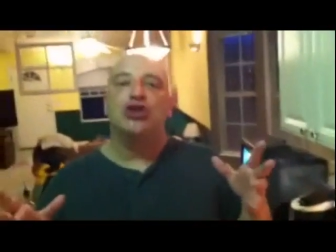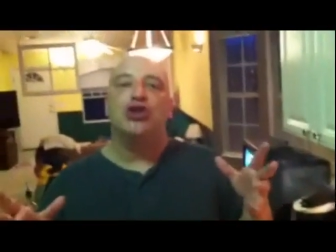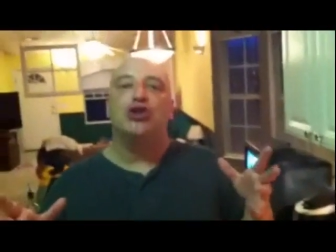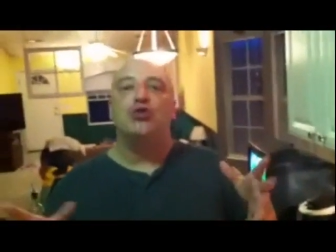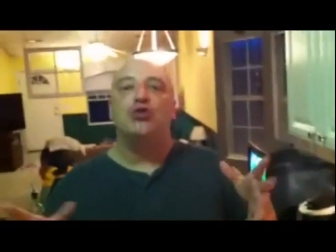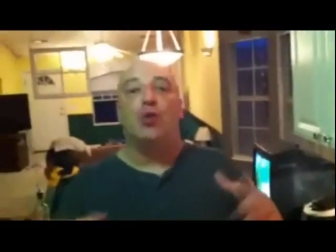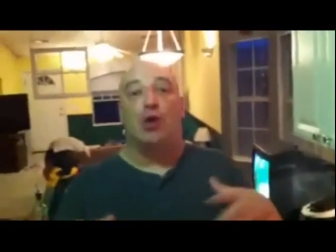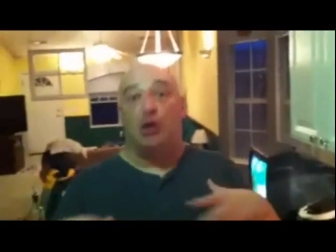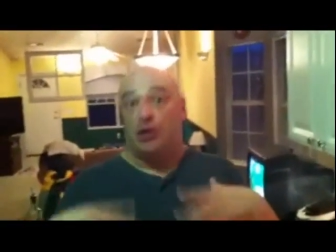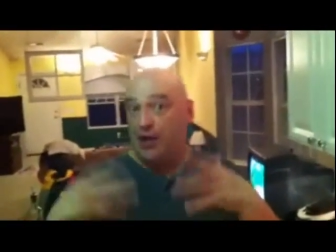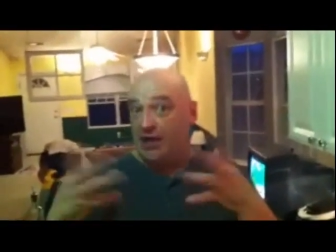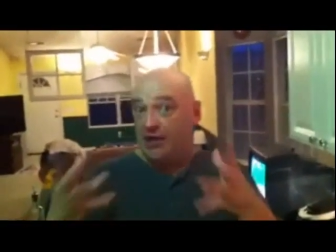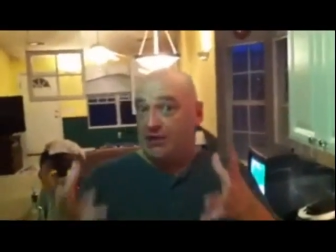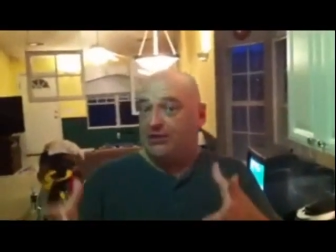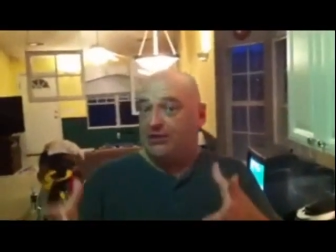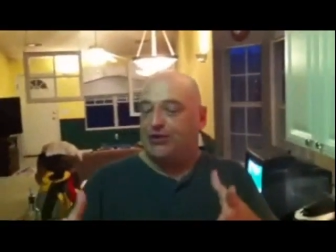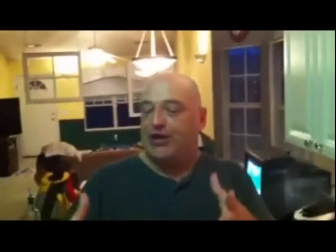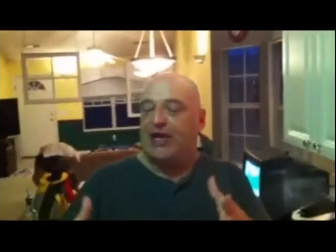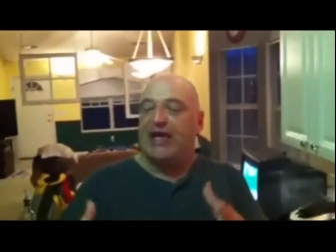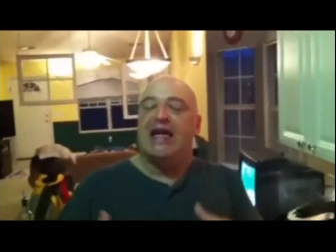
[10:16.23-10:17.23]
told you,
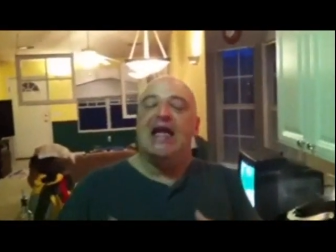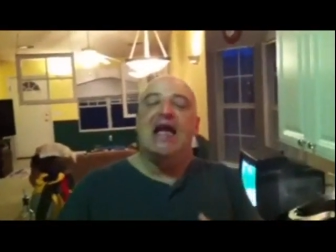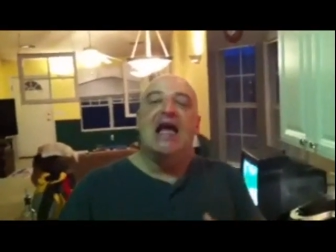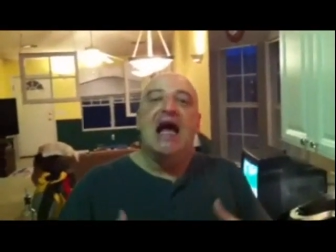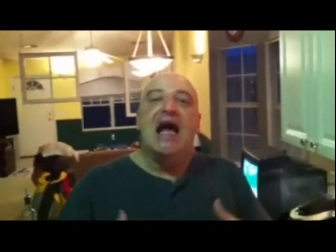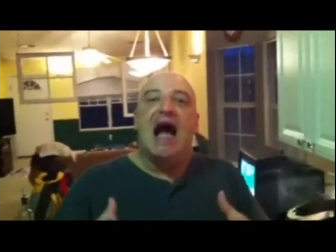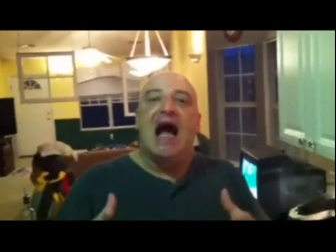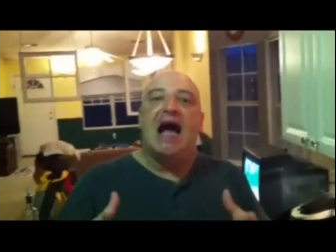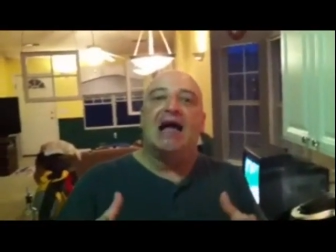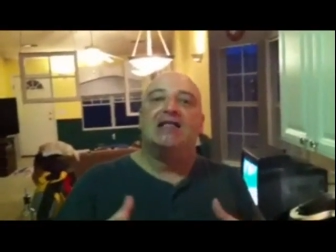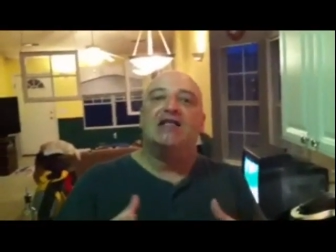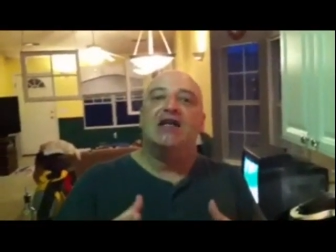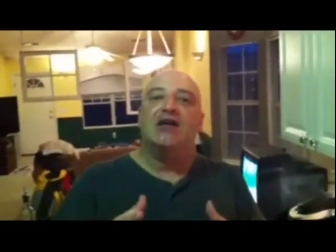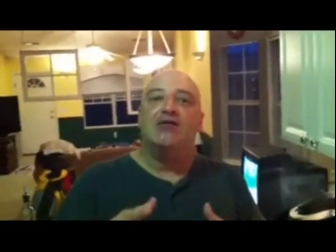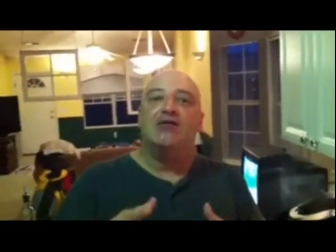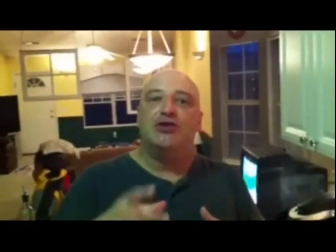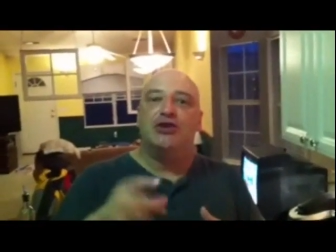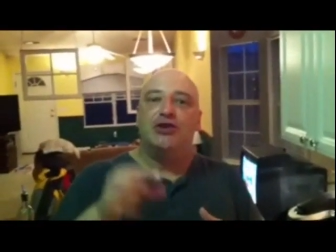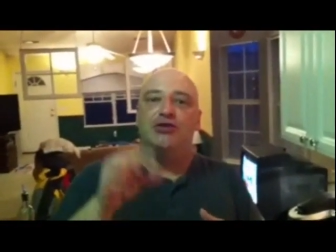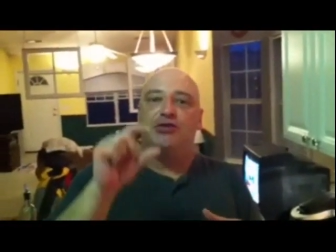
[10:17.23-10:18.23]
well yesterday,
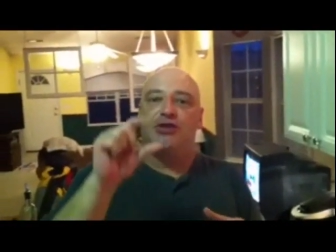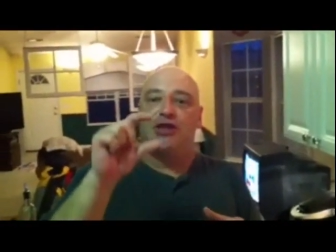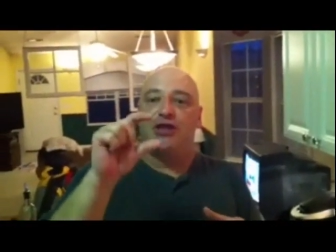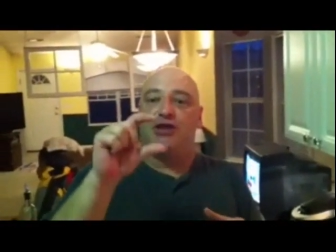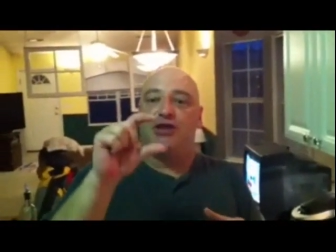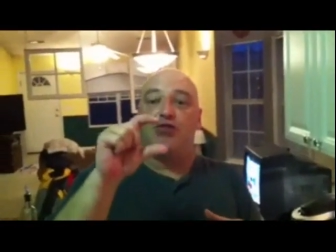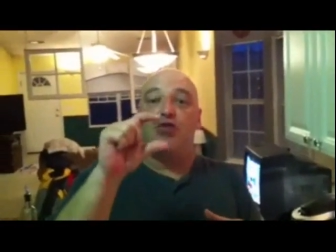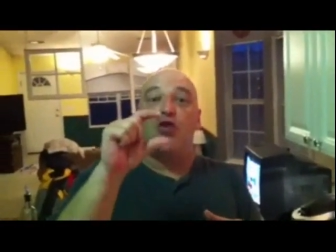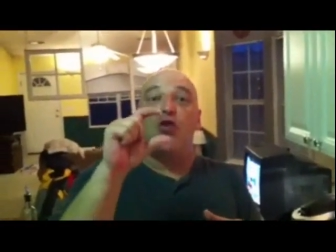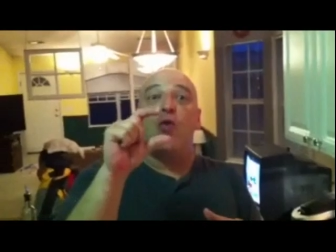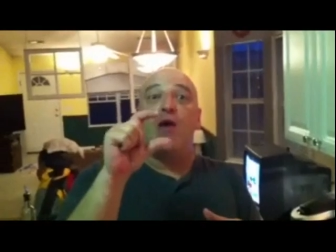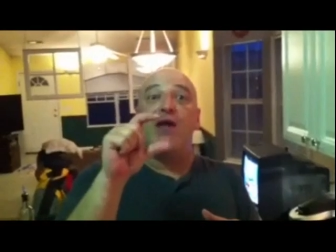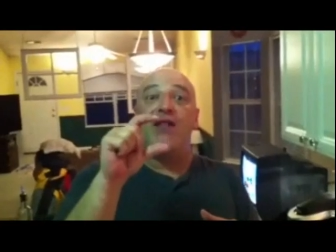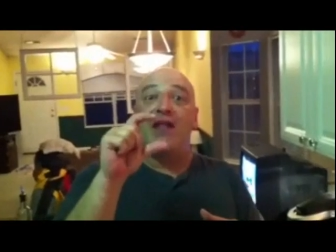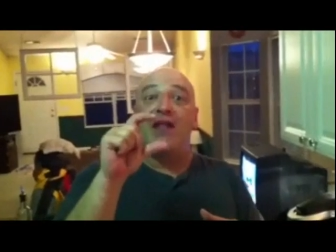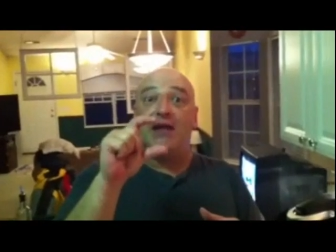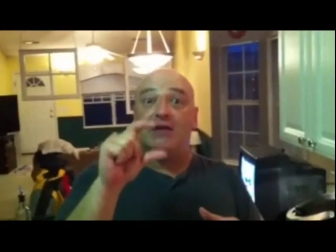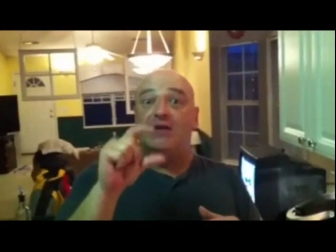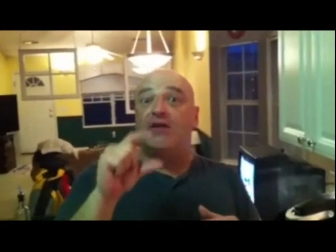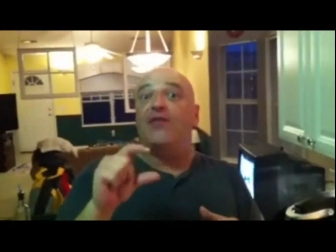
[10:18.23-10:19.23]
I told you to
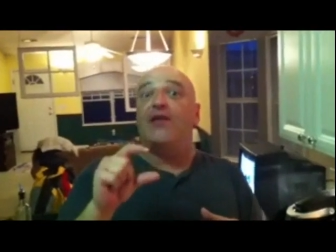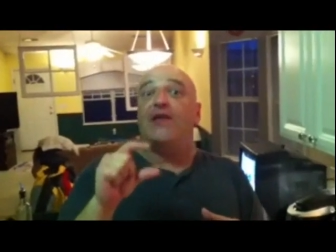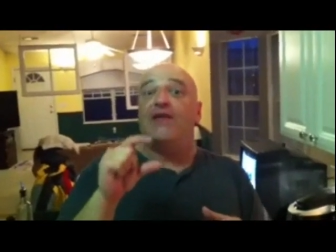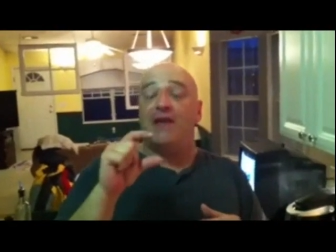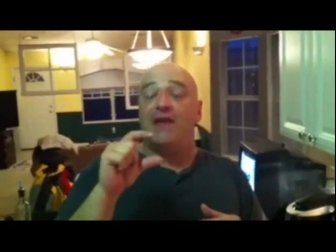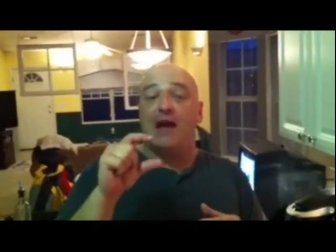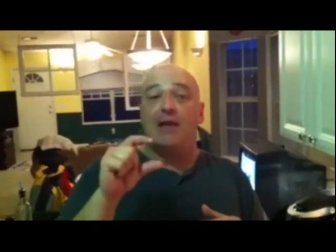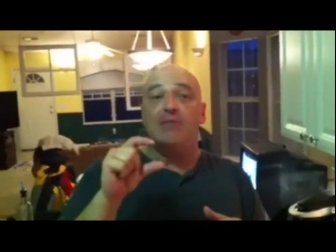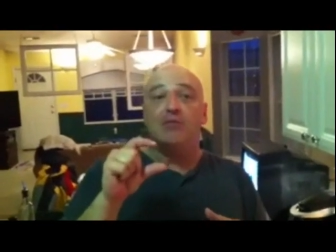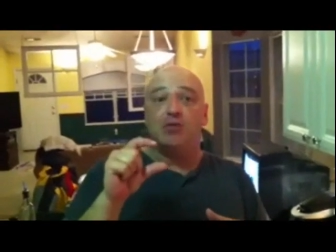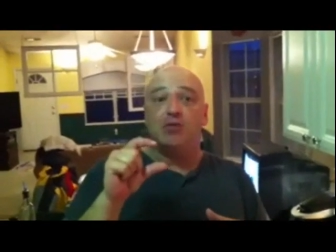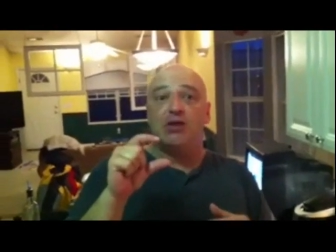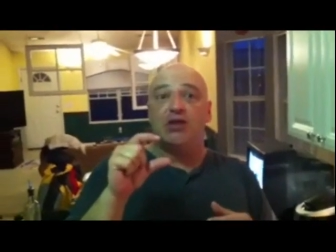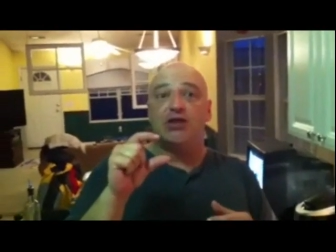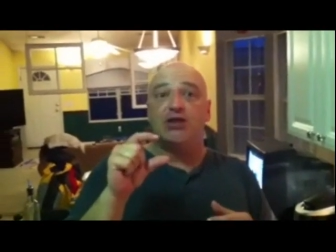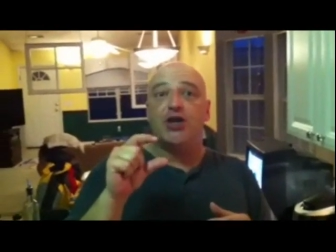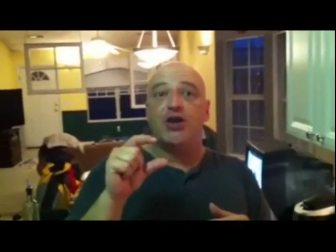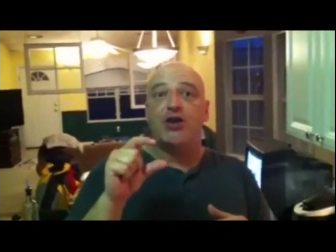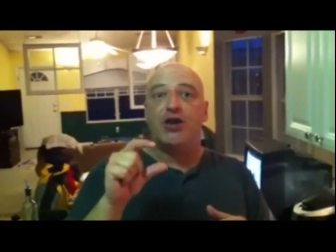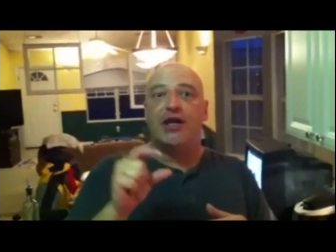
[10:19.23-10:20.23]
throw away that little thing that
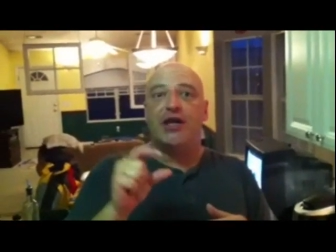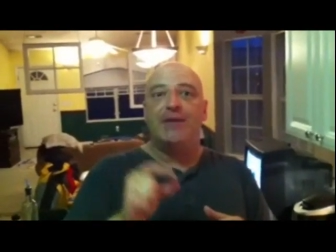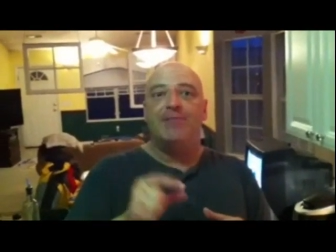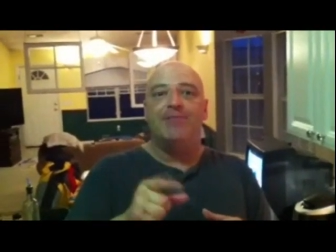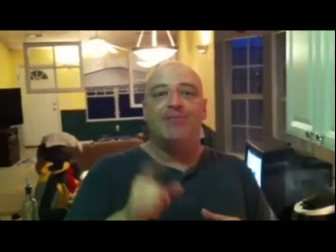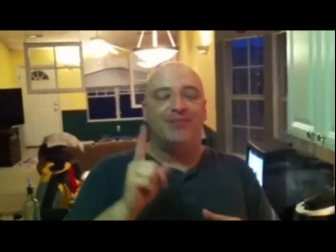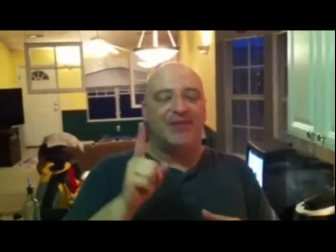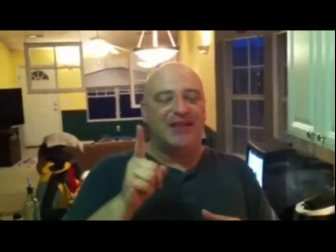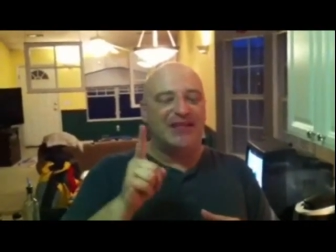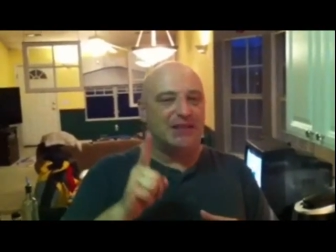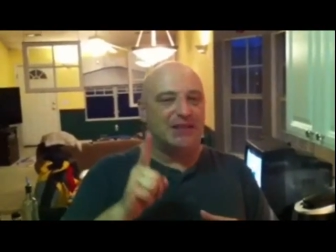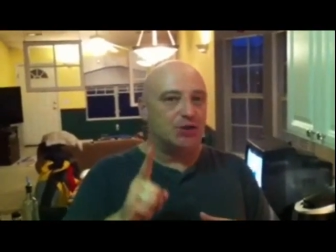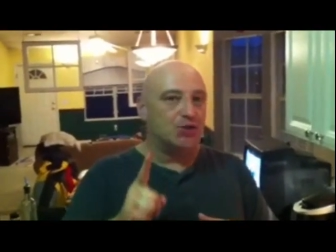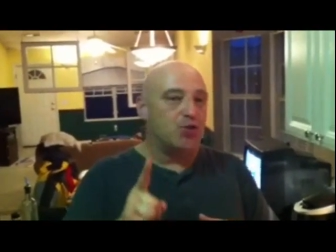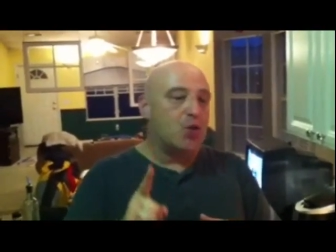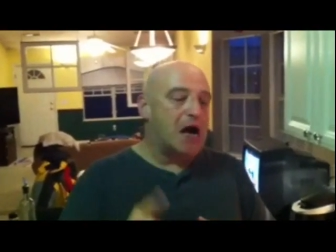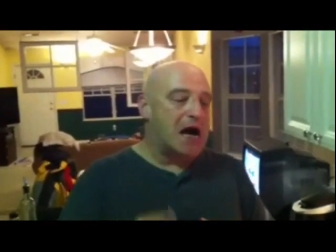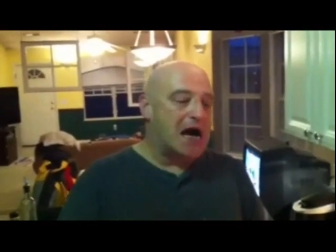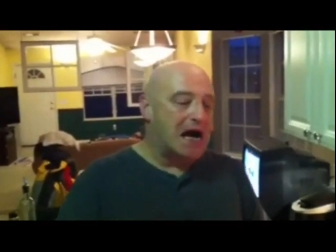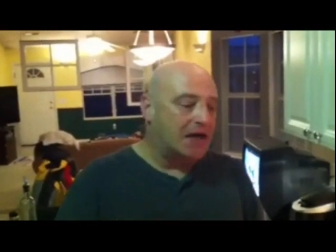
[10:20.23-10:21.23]
comes with the turkey?
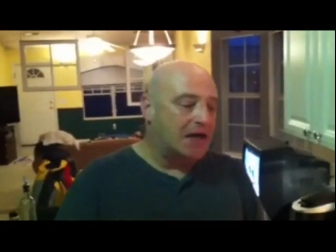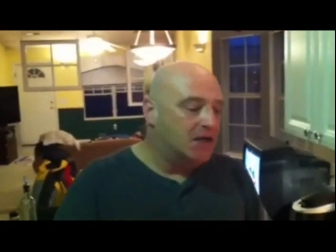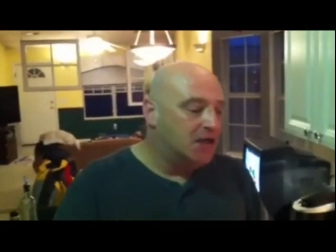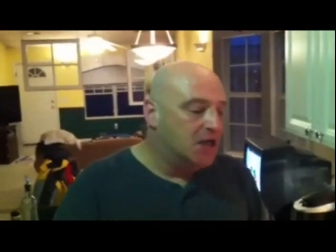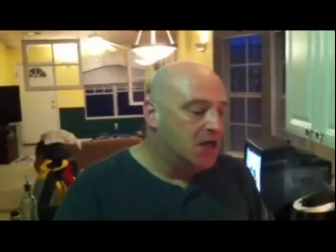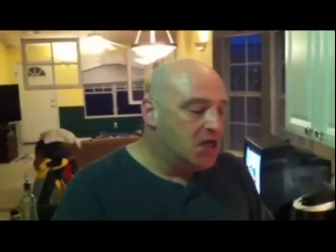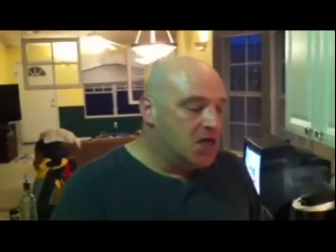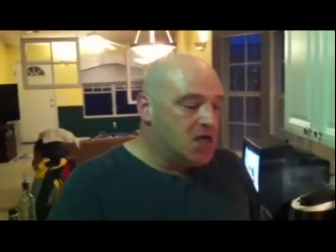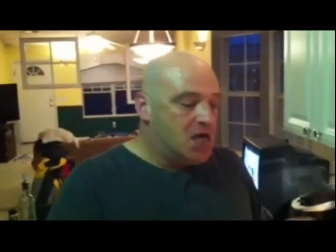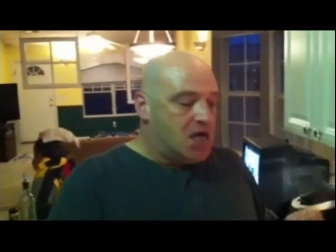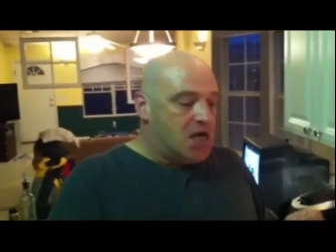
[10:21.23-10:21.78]
This is why.